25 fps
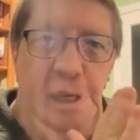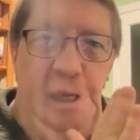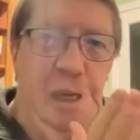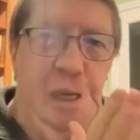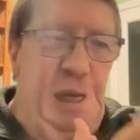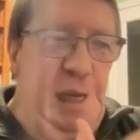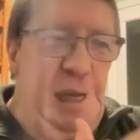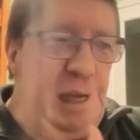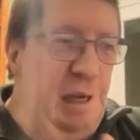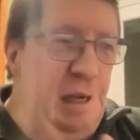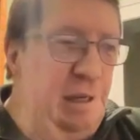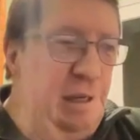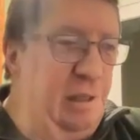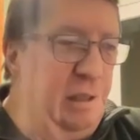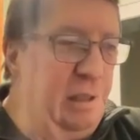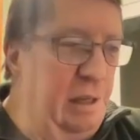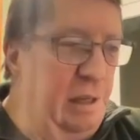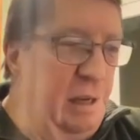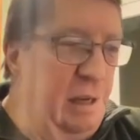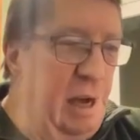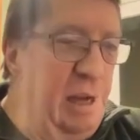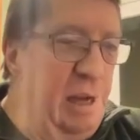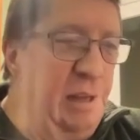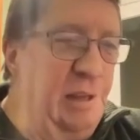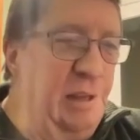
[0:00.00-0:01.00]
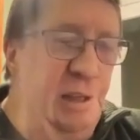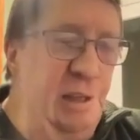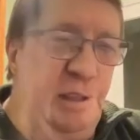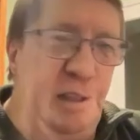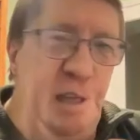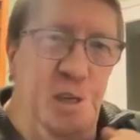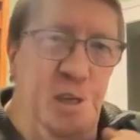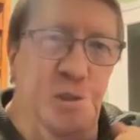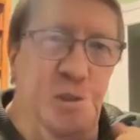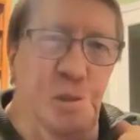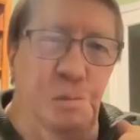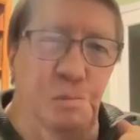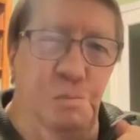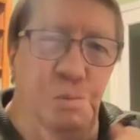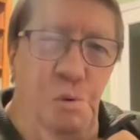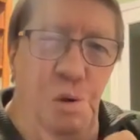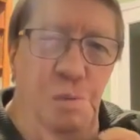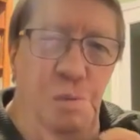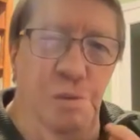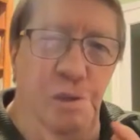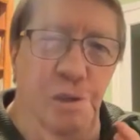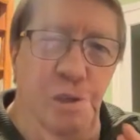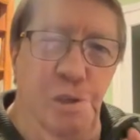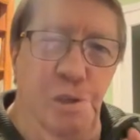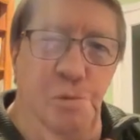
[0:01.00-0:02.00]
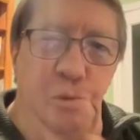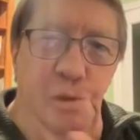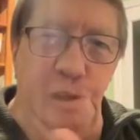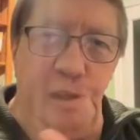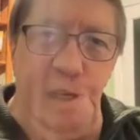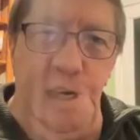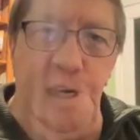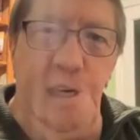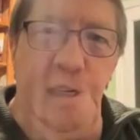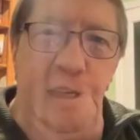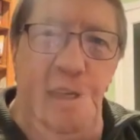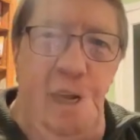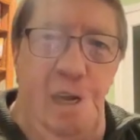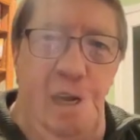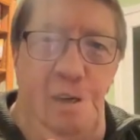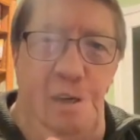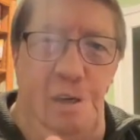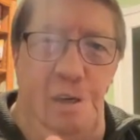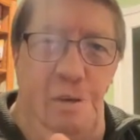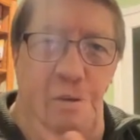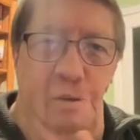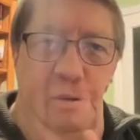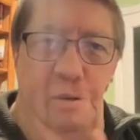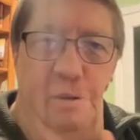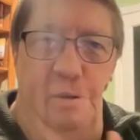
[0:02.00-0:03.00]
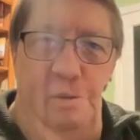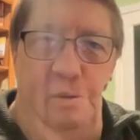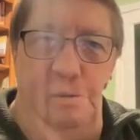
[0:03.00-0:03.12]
And I think that's important because we need that now.